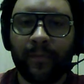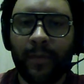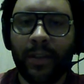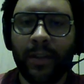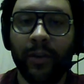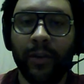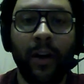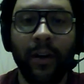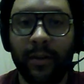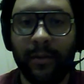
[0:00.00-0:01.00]
or the
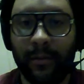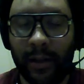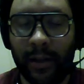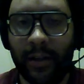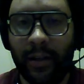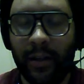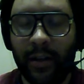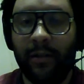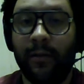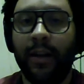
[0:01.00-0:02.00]
Heart blend,
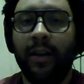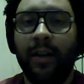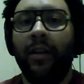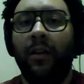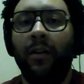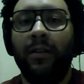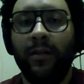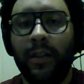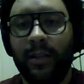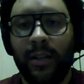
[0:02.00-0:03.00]
right? All of
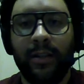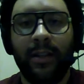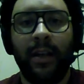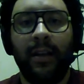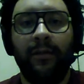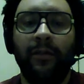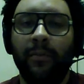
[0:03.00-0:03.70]
these things have different